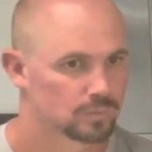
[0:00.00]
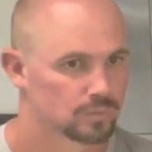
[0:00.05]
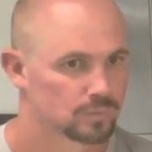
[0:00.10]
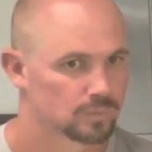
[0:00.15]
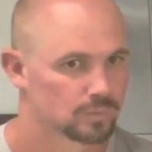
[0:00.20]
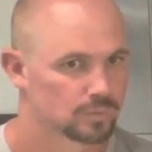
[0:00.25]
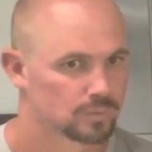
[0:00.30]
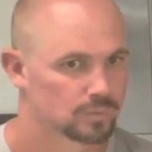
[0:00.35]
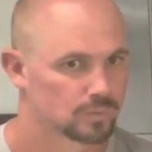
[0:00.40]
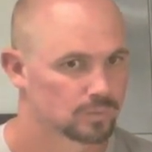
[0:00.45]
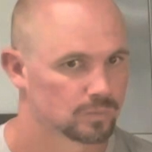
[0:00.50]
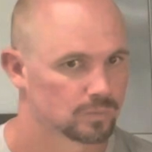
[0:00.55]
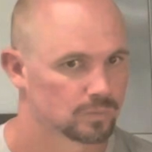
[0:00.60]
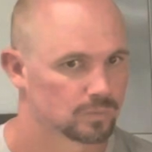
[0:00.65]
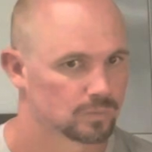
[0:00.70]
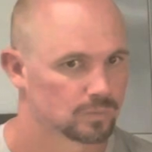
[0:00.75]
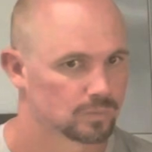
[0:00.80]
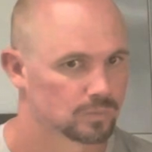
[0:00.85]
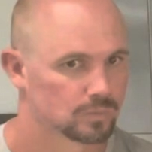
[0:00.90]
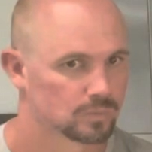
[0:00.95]

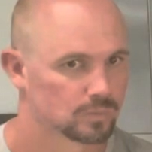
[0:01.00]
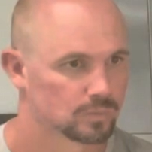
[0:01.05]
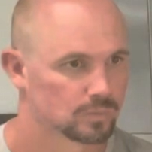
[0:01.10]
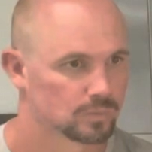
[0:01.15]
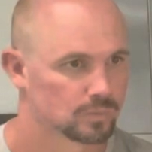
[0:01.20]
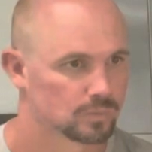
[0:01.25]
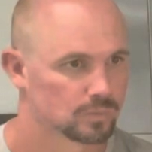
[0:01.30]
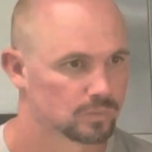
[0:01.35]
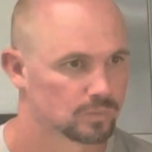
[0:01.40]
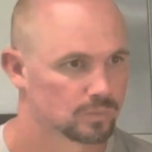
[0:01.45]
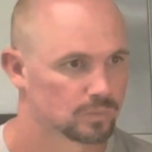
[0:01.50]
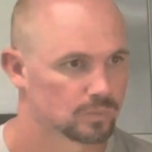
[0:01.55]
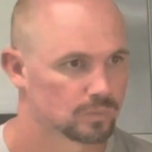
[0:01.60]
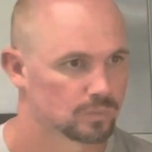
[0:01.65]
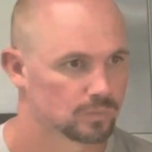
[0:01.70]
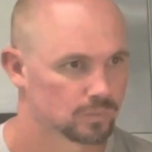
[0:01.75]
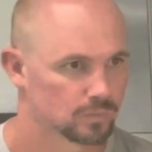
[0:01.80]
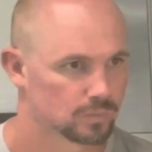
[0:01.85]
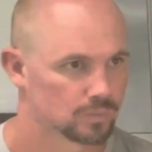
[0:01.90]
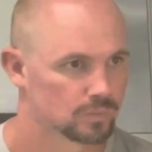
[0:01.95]

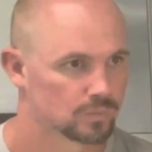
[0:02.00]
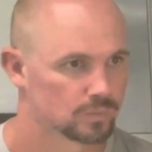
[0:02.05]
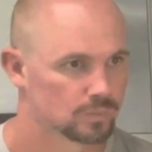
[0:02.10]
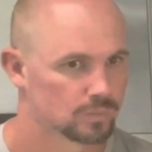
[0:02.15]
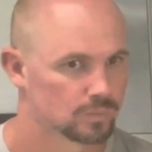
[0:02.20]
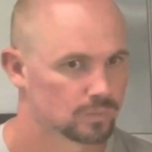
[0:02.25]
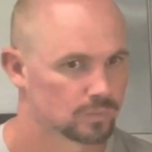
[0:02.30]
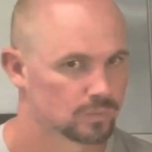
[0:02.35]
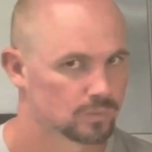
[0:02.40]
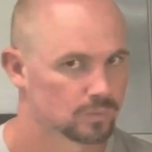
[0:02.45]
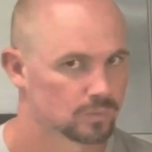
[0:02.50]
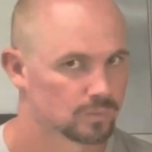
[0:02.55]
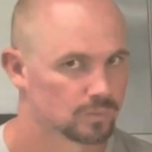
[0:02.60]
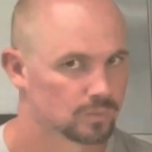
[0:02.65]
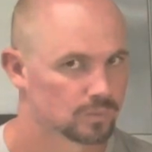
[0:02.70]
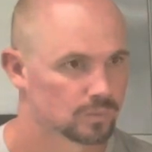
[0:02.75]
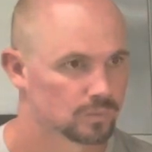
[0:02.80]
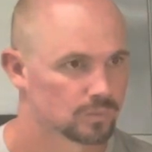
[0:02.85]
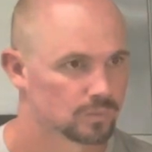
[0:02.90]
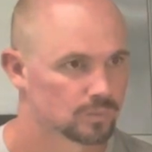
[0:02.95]

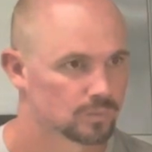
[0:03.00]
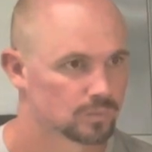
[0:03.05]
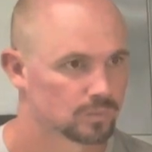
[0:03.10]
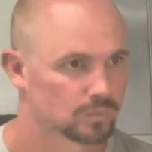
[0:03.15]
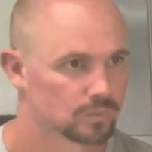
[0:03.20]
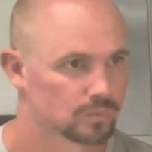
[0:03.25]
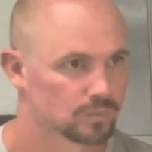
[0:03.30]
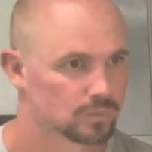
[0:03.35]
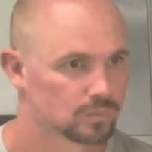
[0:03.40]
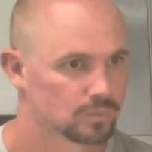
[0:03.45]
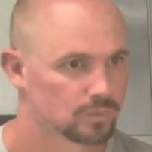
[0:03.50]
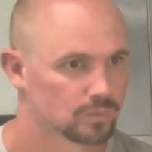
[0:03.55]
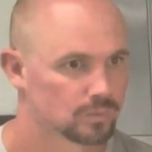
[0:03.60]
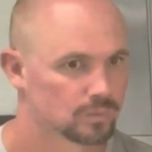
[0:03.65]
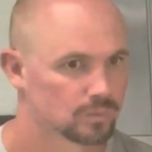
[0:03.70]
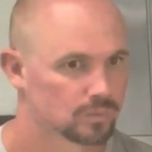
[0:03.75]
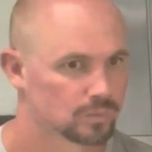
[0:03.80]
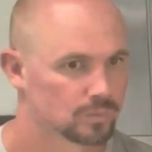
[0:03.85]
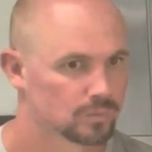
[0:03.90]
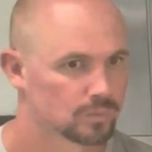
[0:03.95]

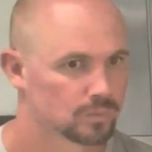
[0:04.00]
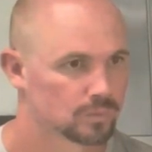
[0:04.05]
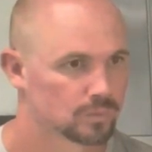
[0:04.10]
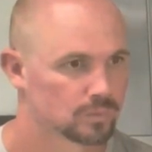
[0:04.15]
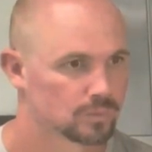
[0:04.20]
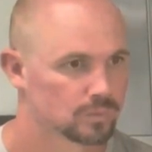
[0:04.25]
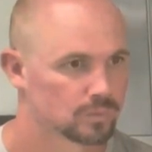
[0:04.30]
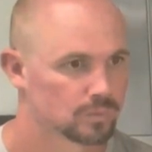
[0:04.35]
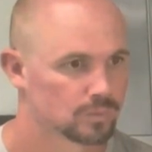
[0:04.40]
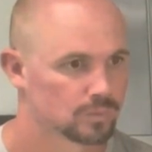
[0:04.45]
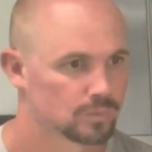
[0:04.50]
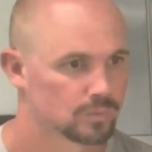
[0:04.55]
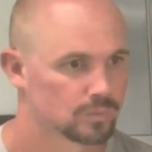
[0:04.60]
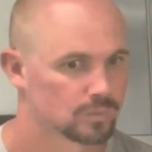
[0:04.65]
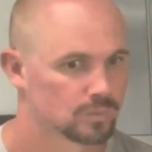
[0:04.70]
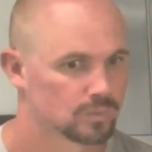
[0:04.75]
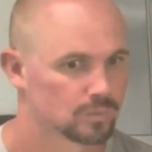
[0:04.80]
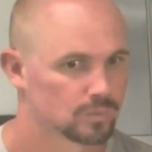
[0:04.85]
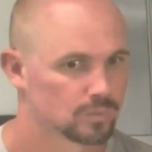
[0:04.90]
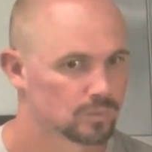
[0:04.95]

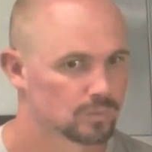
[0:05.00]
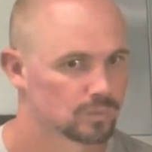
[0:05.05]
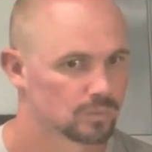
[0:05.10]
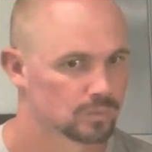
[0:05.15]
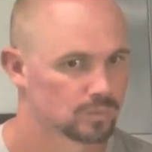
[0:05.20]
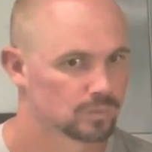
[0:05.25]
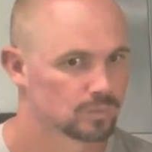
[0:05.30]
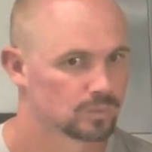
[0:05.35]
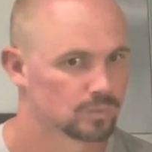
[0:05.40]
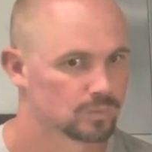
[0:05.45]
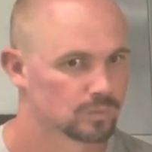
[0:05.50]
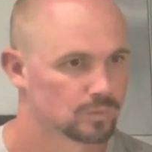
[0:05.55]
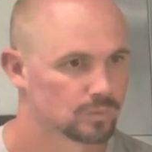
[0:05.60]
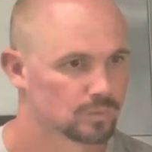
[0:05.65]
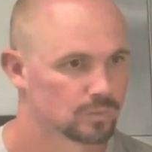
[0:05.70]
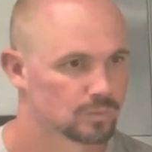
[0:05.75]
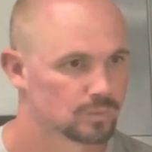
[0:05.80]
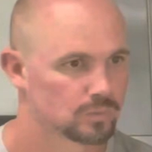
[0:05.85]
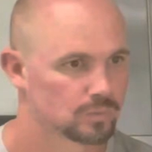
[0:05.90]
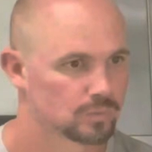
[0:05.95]

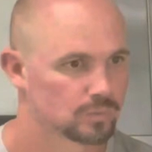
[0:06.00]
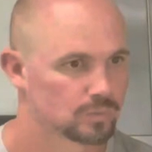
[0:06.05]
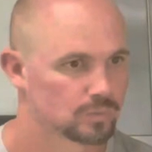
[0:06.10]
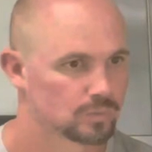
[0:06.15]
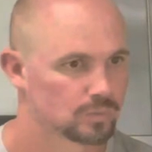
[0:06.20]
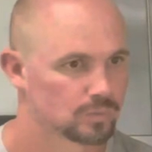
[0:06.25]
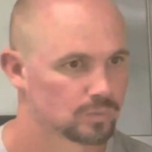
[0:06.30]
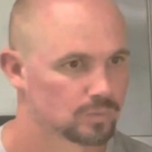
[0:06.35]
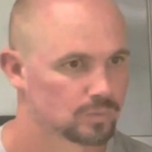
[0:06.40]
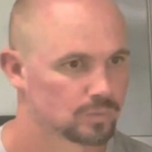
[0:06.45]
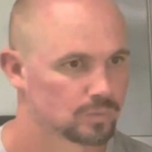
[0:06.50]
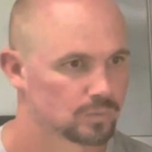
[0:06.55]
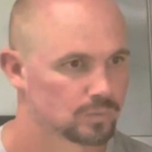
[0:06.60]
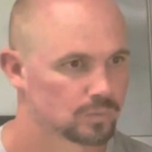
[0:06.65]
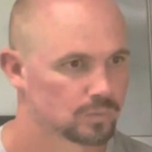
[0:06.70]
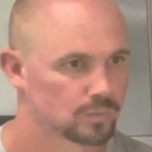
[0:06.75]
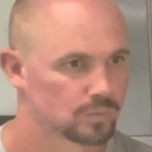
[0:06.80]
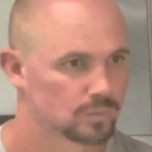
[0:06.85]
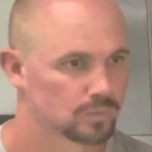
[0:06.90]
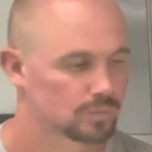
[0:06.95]

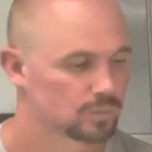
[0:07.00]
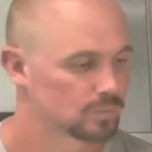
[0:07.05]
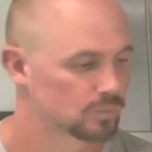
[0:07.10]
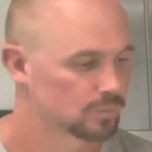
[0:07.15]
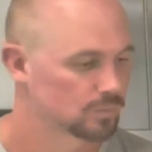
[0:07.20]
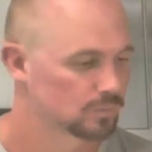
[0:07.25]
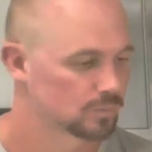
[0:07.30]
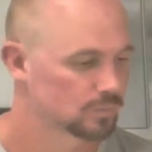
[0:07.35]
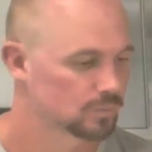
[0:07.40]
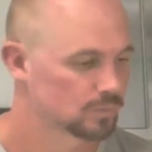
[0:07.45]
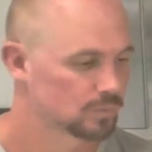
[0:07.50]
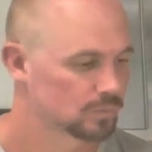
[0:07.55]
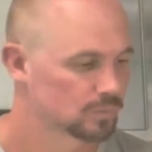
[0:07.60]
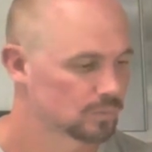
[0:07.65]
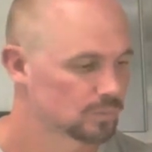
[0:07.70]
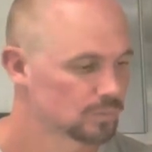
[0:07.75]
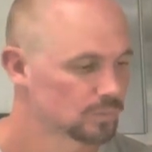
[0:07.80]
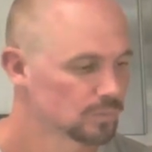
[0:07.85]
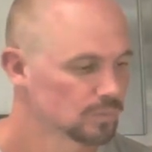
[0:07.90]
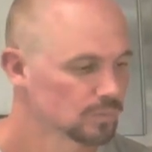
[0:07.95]
(silent)